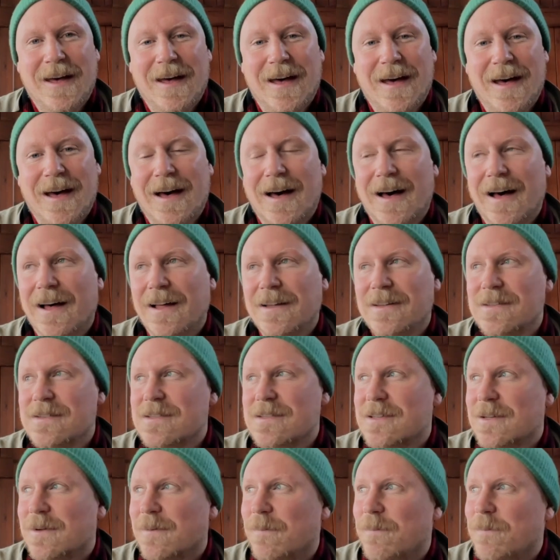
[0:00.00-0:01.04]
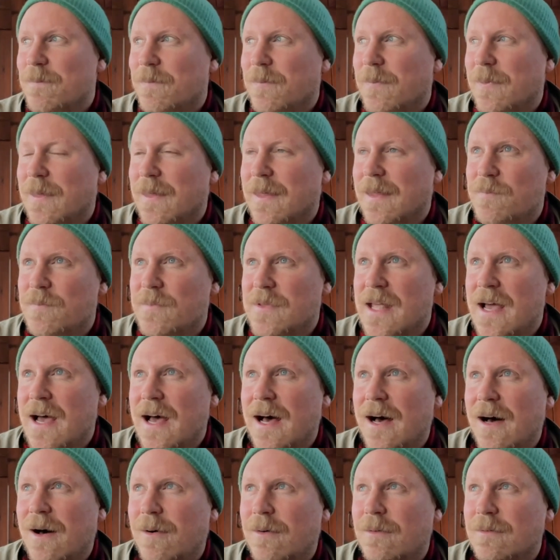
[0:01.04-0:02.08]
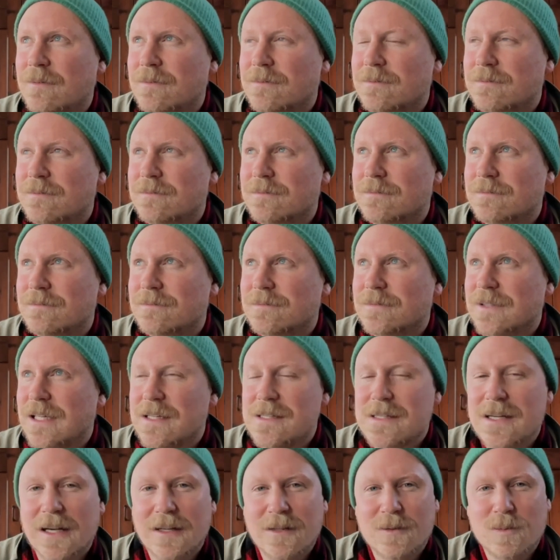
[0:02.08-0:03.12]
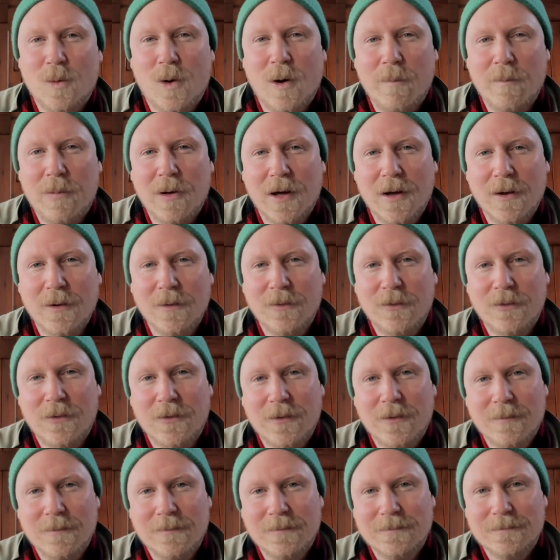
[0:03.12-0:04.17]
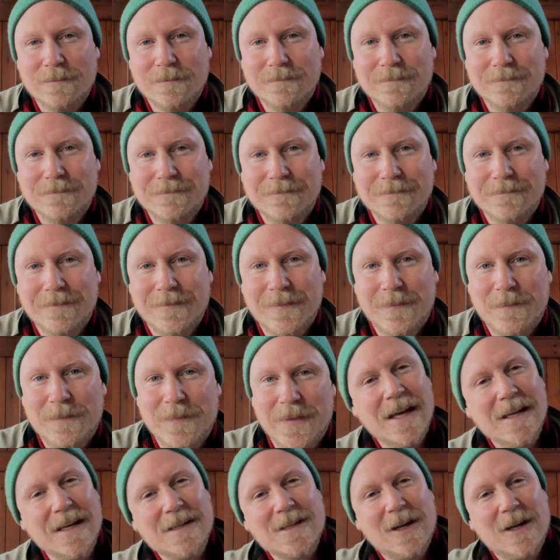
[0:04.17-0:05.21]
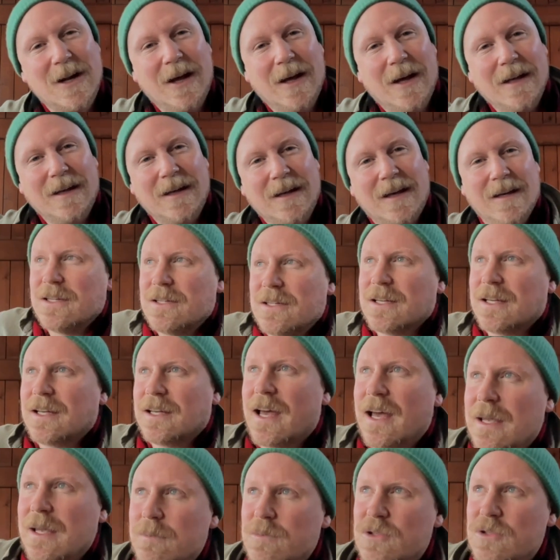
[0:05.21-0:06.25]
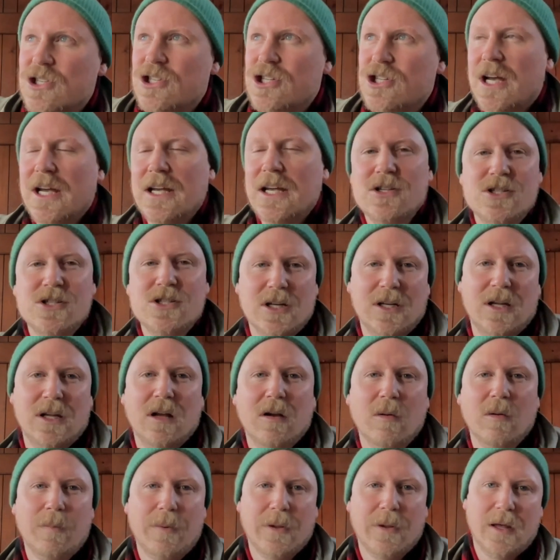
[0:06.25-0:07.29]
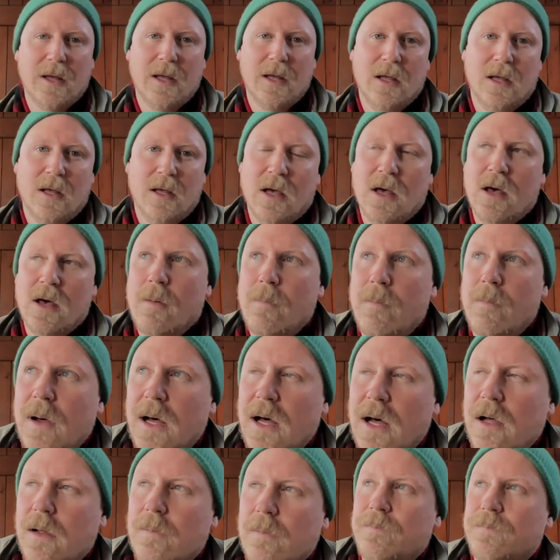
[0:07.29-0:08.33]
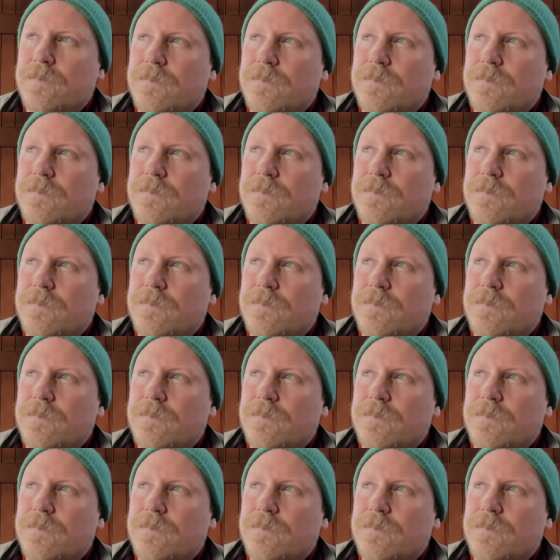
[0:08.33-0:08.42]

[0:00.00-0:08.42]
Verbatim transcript: And now it takes one post. It's like the game's changed a little bit, but